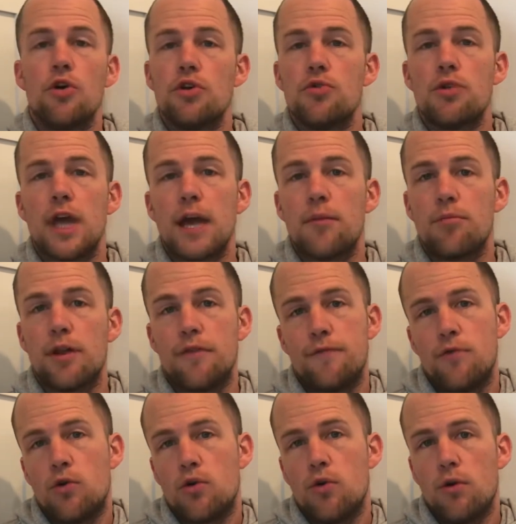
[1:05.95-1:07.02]
you can't play
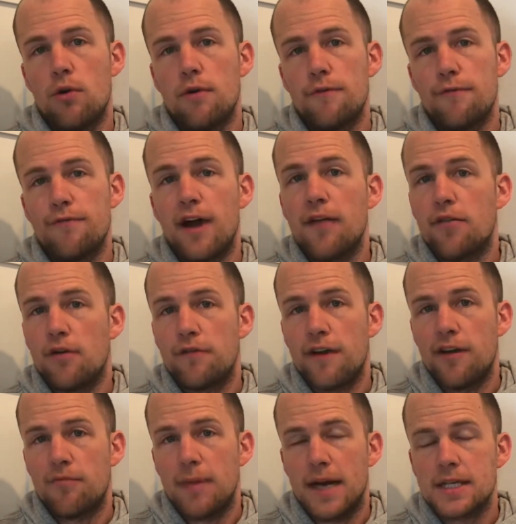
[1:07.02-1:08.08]
full court
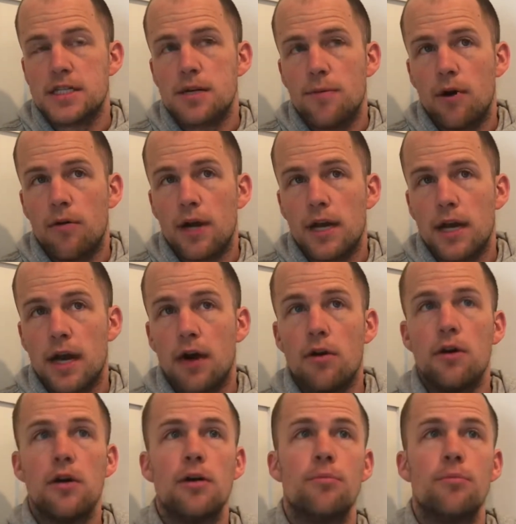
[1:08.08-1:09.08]
5-on-5 basketball right now,